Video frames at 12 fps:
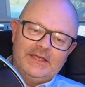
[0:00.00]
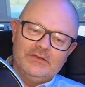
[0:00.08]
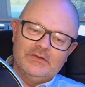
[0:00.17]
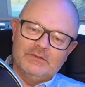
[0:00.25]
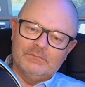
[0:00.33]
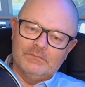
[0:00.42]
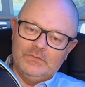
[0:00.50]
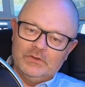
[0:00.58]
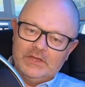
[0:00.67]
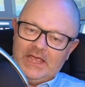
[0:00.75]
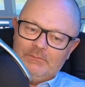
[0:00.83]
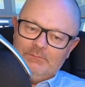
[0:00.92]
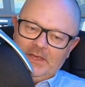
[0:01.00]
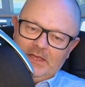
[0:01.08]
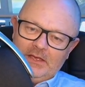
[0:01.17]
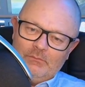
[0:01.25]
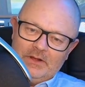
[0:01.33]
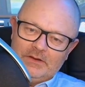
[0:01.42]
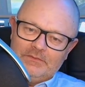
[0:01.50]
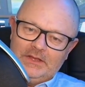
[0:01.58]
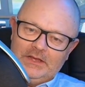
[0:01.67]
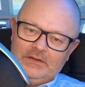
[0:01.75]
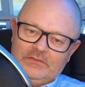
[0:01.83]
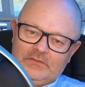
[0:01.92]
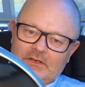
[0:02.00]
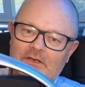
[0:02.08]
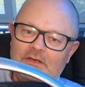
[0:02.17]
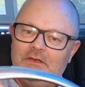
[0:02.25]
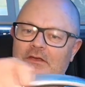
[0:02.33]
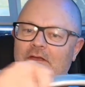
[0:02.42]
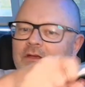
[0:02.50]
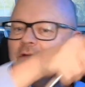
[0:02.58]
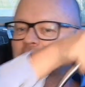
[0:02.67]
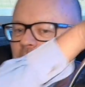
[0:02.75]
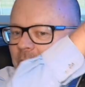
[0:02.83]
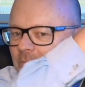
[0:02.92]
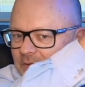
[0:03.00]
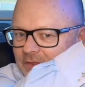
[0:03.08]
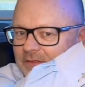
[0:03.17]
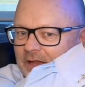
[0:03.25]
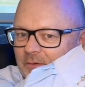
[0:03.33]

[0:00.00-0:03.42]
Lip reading: You can pair one of these with another